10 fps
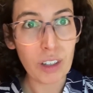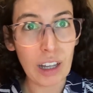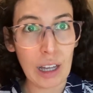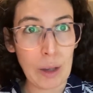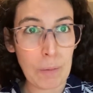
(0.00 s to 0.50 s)

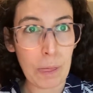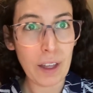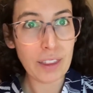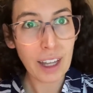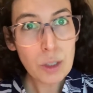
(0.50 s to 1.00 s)
And
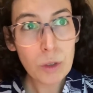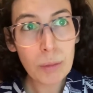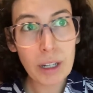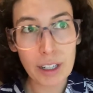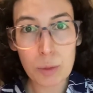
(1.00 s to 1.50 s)
that's where
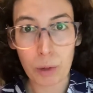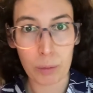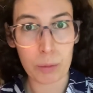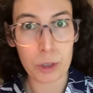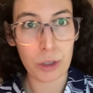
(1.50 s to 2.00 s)
my next
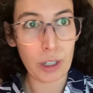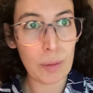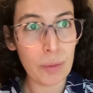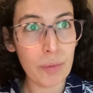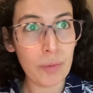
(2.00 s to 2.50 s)
problem showed
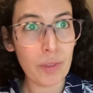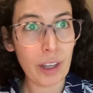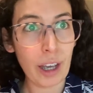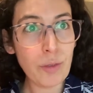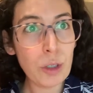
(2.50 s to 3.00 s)
up.
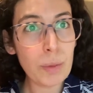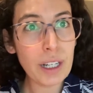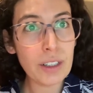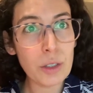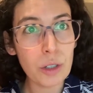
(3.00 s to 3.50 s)
After
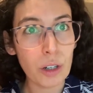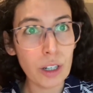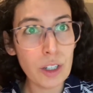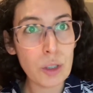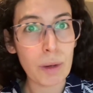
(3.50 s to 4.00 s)
being
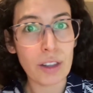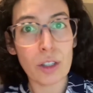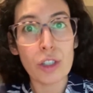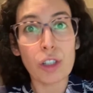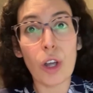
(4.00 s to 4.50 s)
discouraged by the
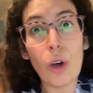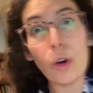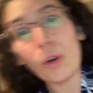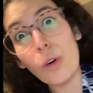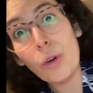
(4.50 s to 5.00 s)

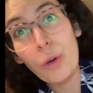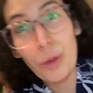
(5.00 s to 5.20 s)
slow